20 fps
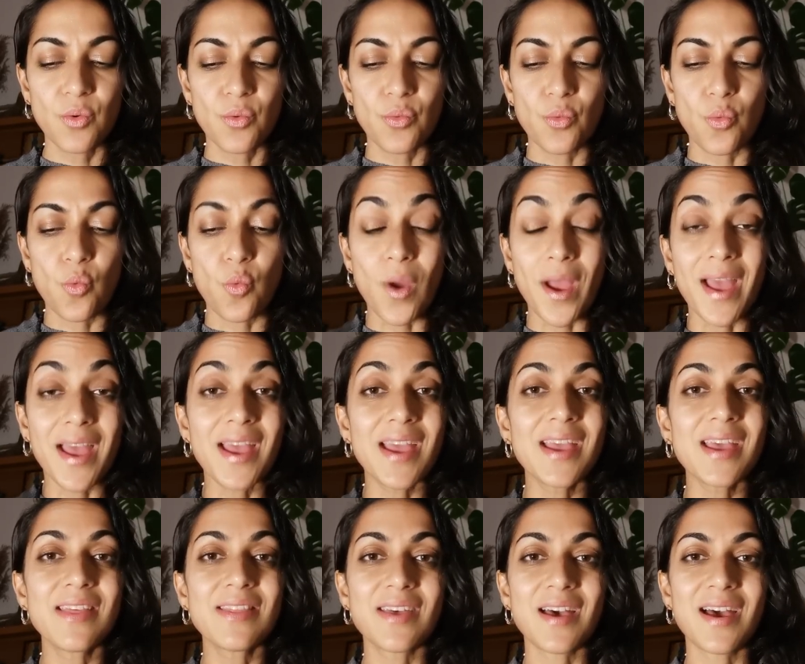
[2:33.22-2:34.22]

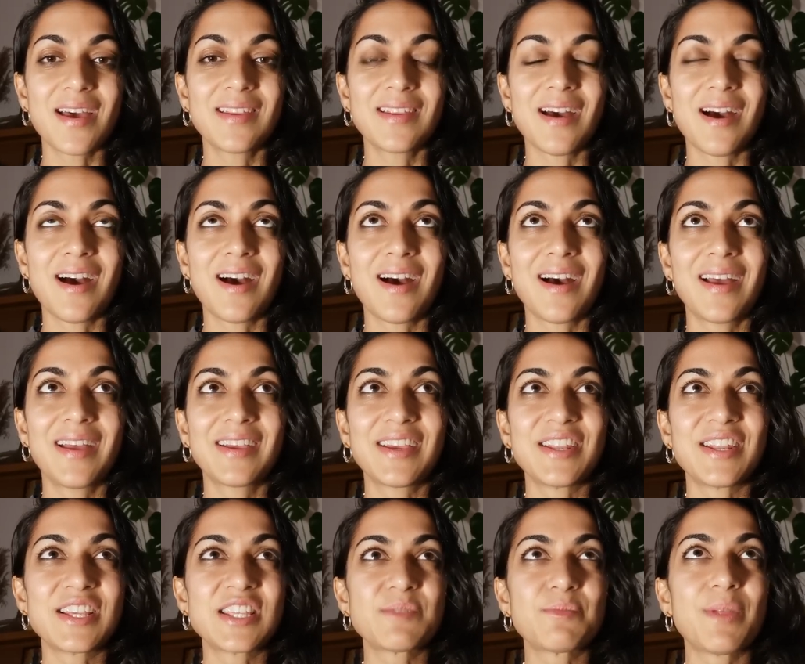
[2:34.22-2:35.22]
Way that I
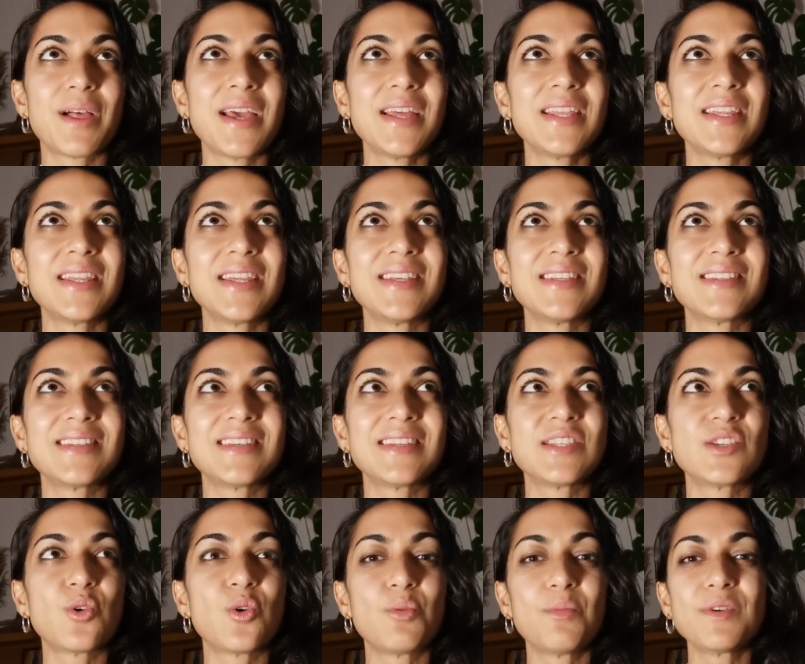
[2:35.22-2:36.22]
can explain it is
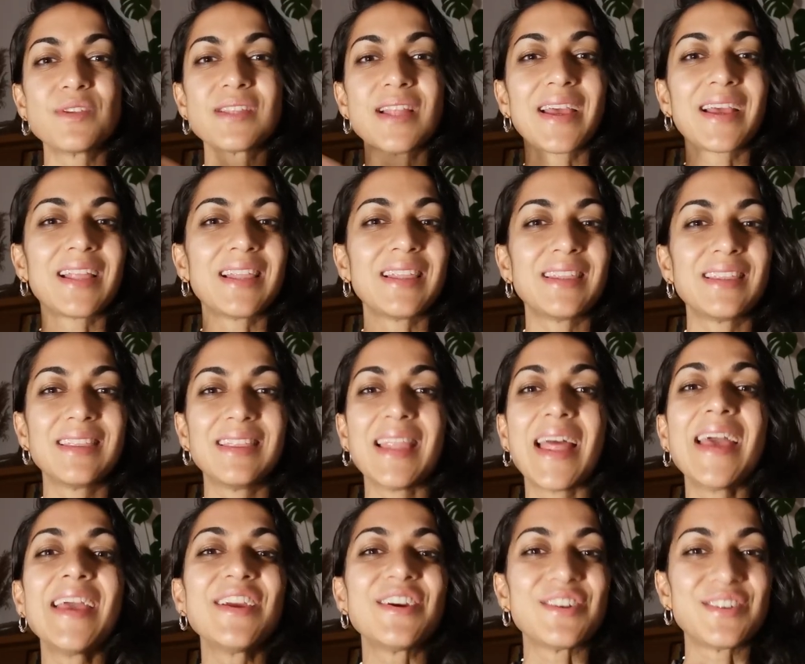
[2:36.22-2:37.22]
it's almost like
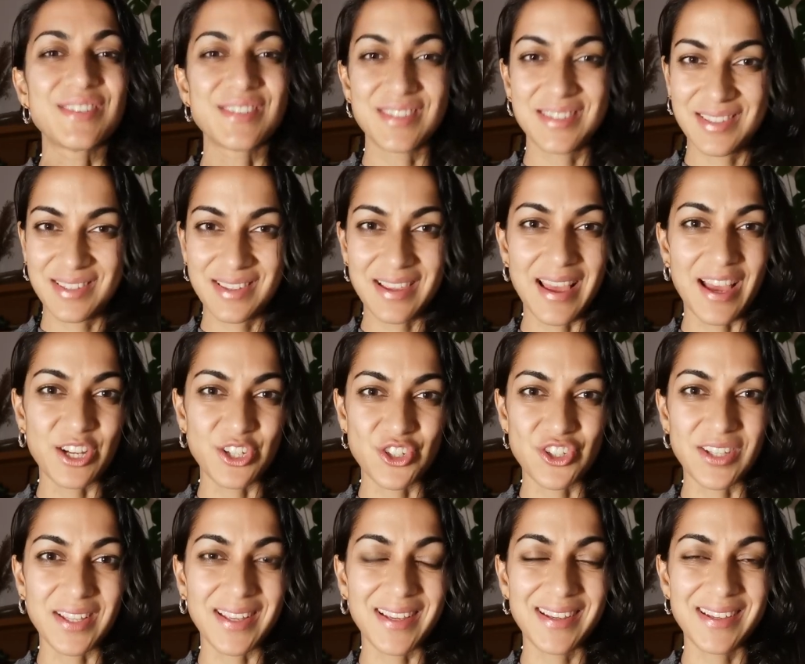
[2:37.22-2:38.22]
layers,
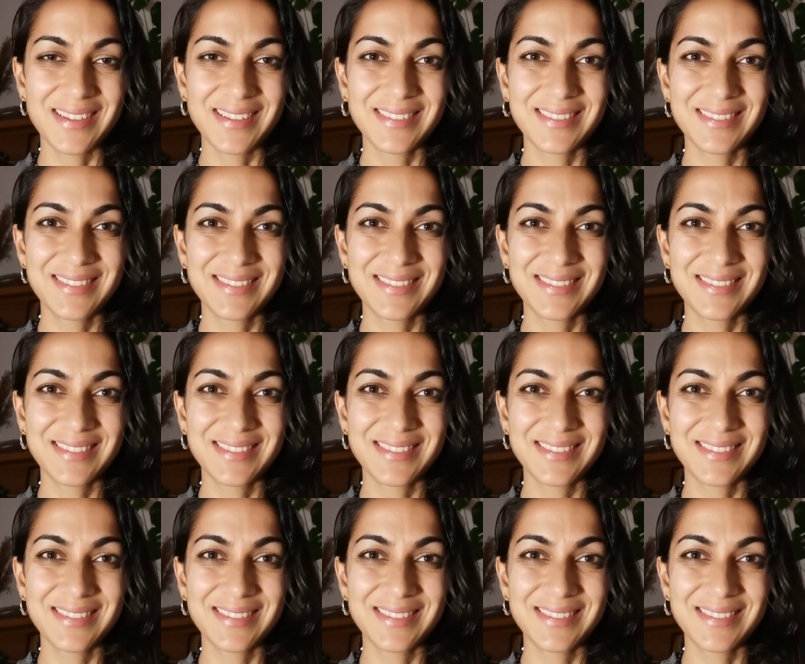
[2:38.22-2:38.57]
actually.